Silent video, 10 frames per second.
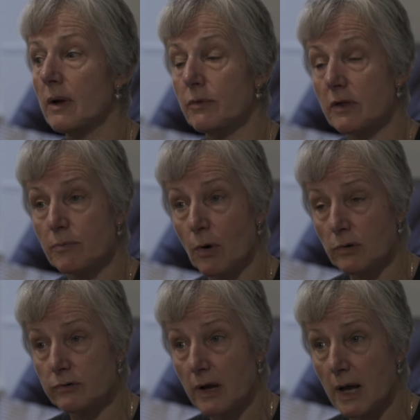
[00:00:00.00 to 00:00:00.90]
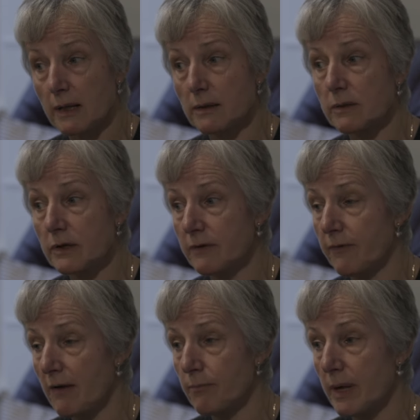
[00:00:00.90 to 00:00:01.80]
it was a small trial,
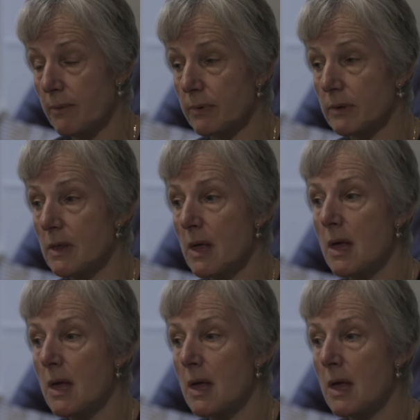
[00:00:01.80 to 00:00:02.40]
35 people,